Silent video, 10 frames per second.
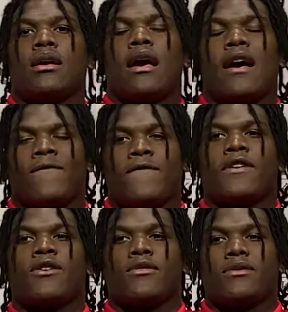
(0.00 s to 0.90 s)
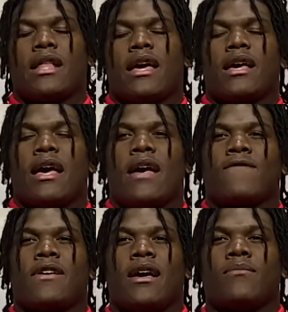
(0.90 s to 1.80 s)
I felt like
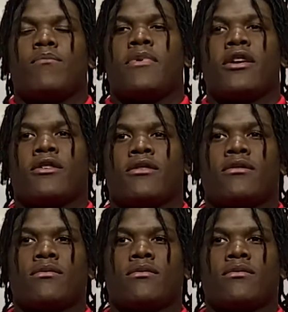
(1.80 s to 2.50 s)
I've gotten better